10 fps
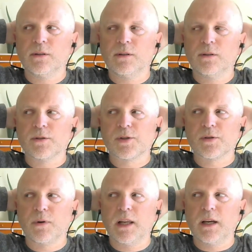or
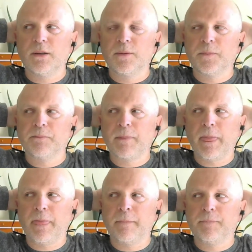swallow,
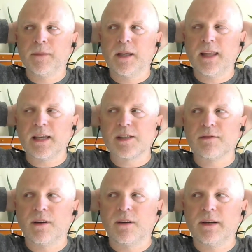and that's
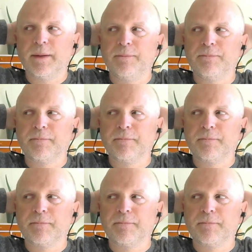fine.